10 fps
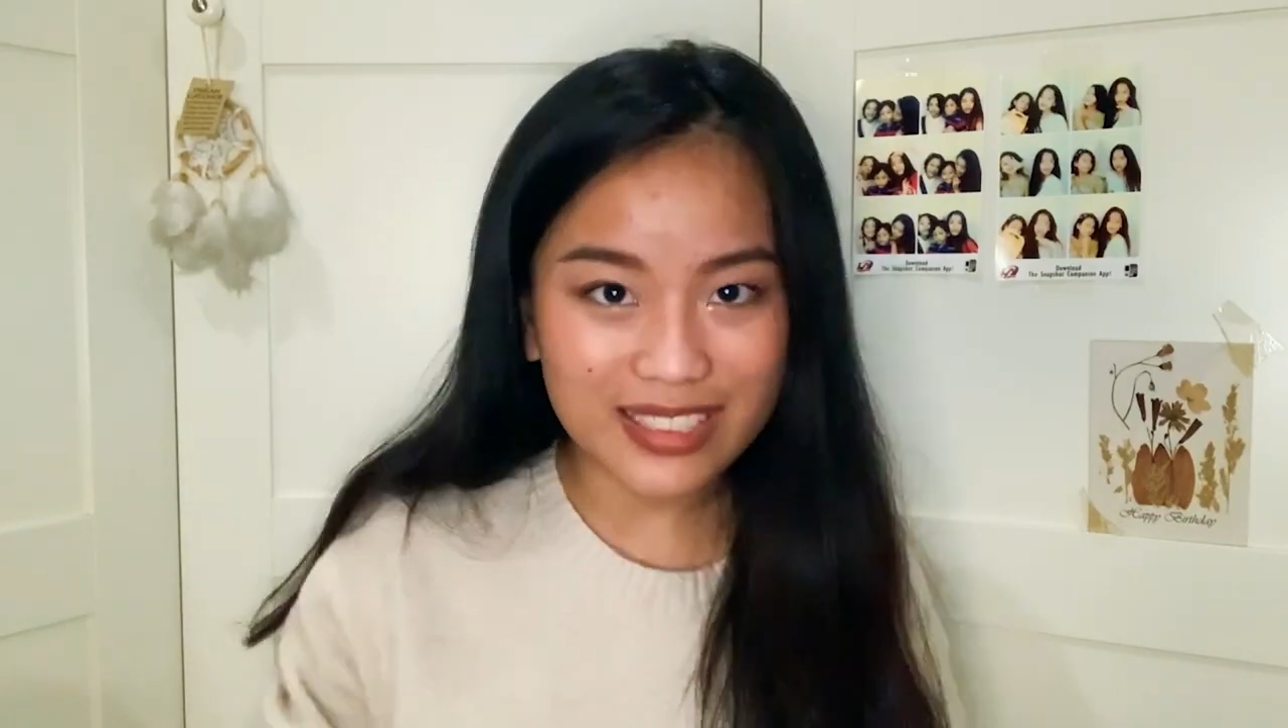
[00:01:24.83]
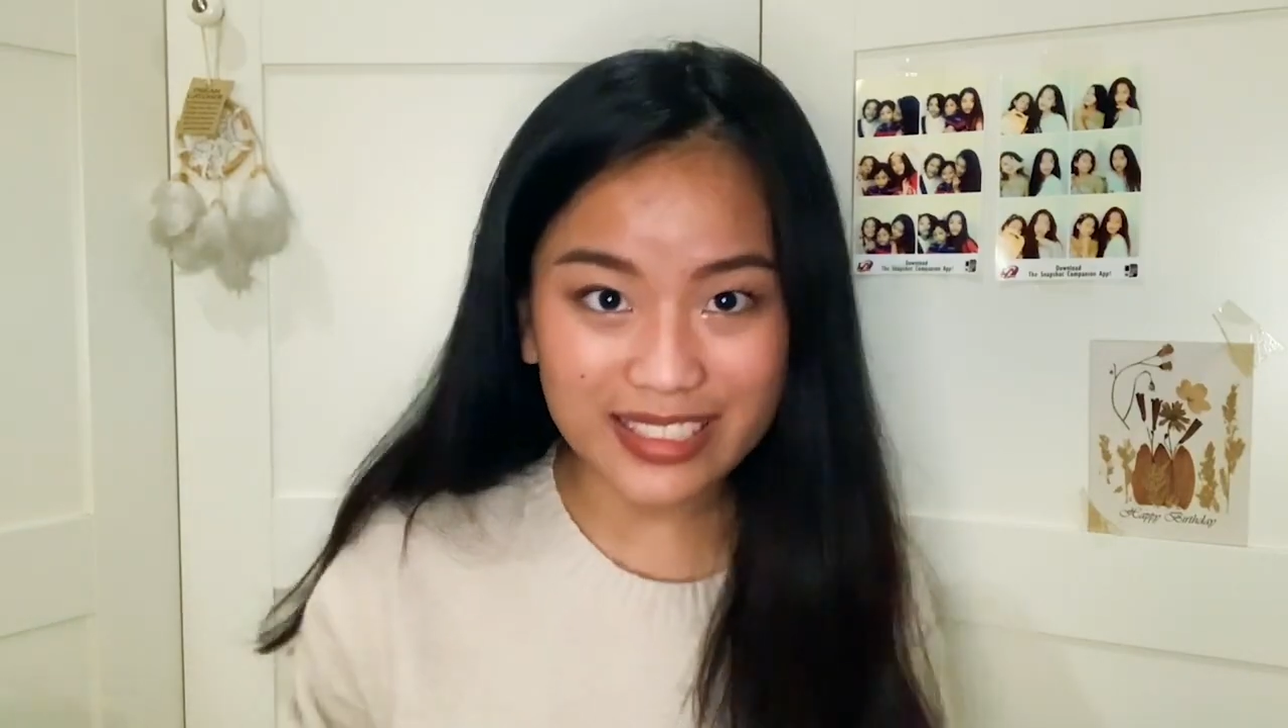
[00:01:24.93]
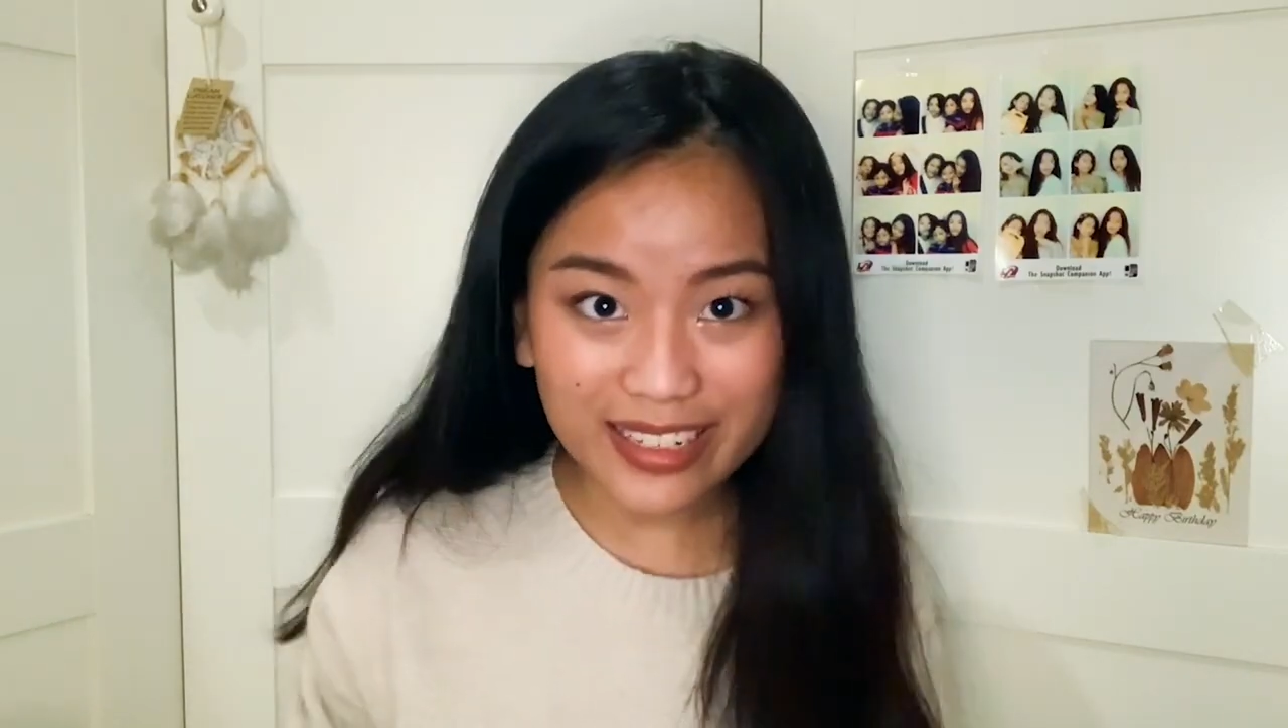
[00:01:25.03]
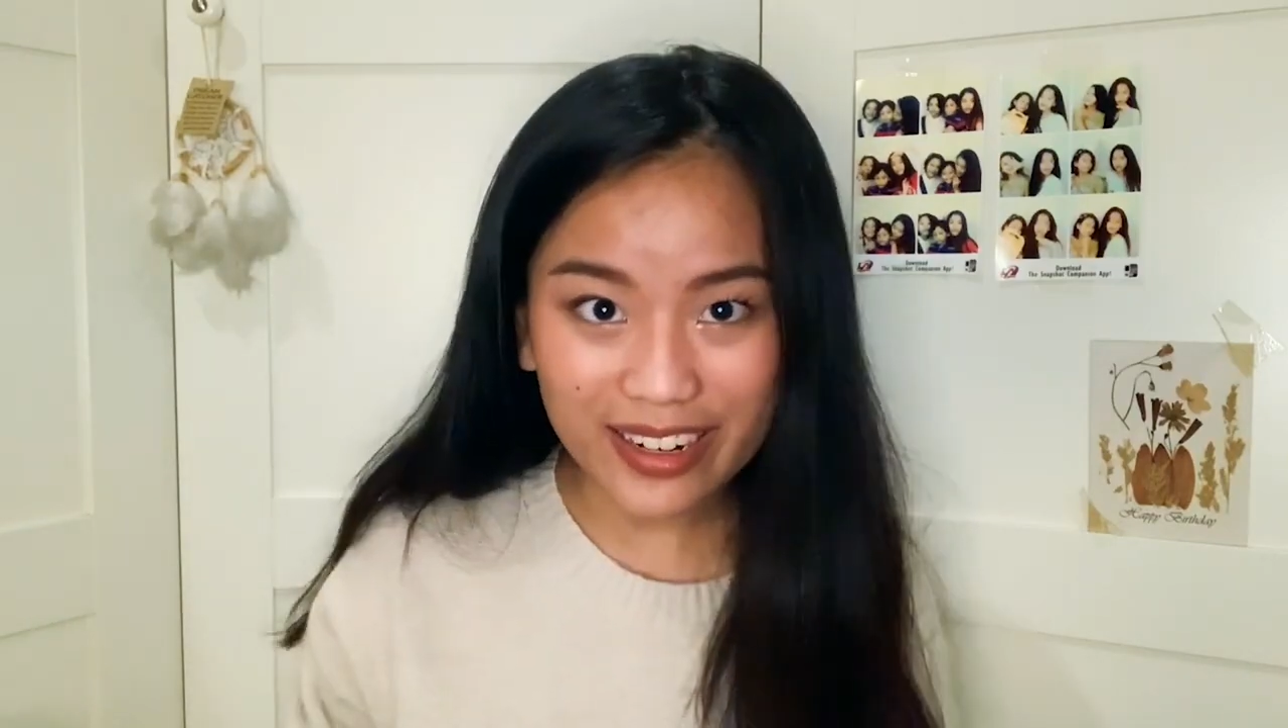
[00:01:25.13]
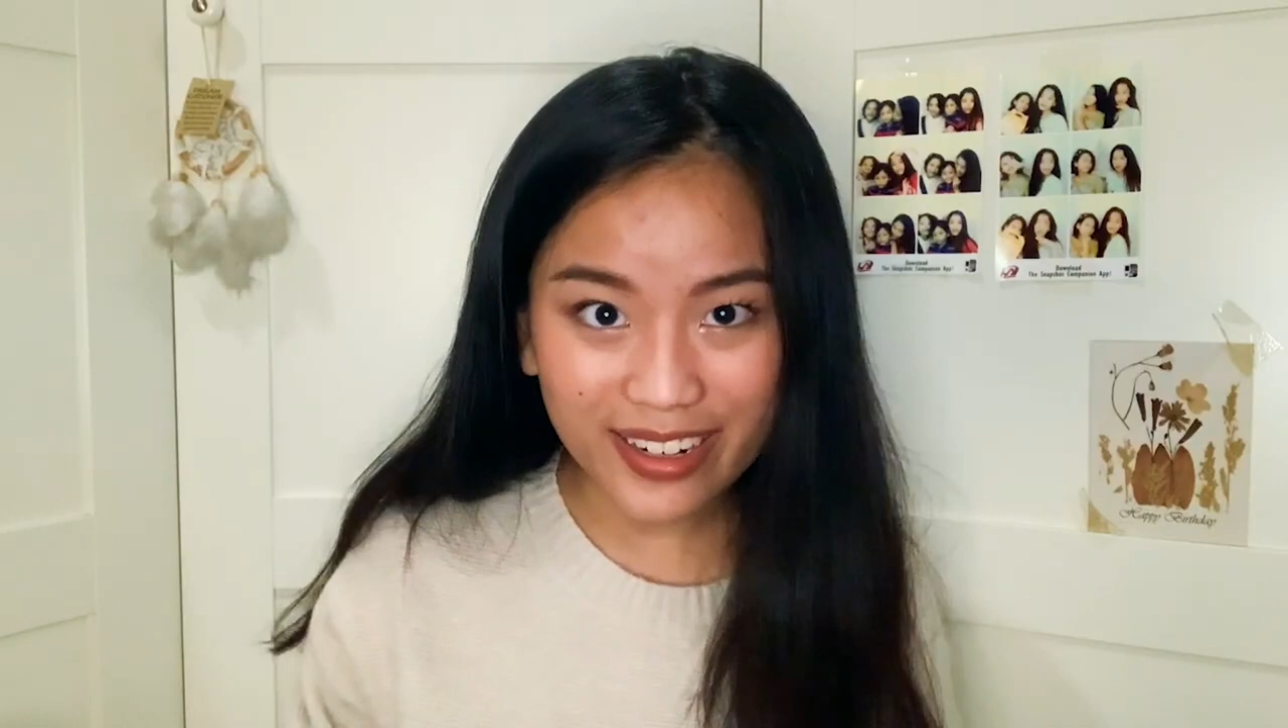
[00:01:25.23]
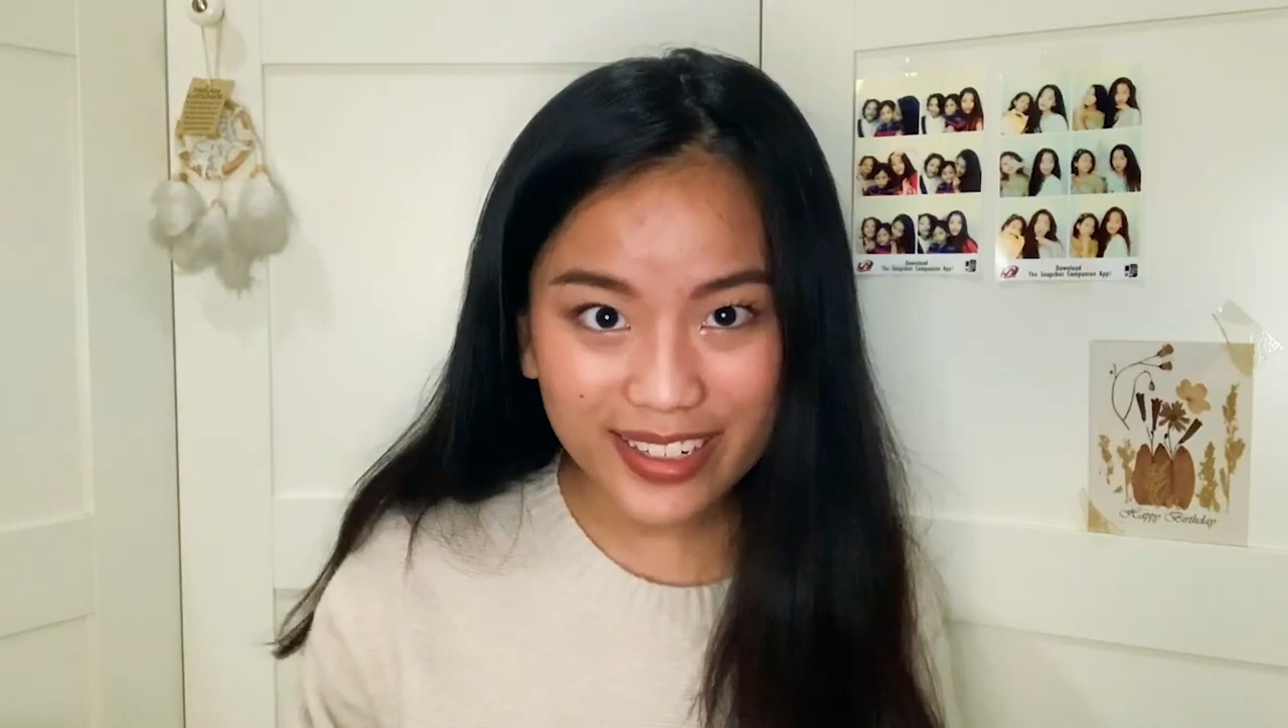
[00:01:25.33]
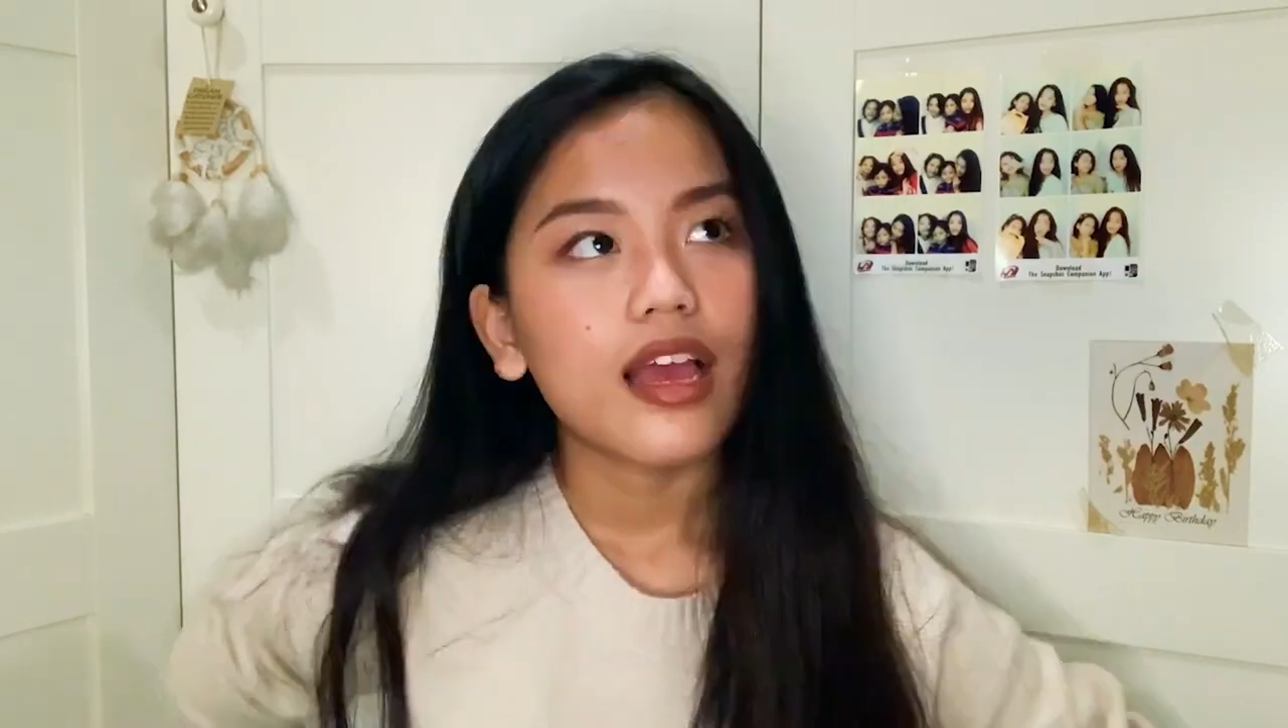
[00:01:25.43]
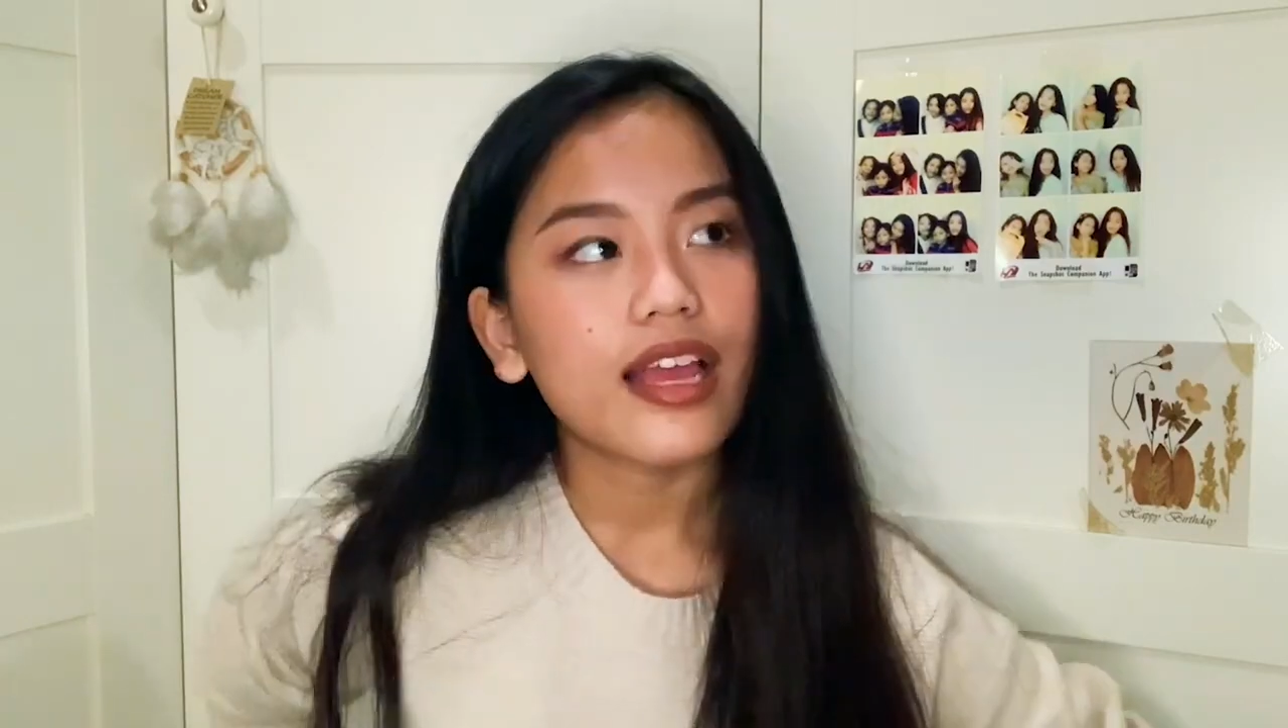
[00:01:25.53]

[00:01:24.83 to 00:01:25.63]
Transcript: a deer.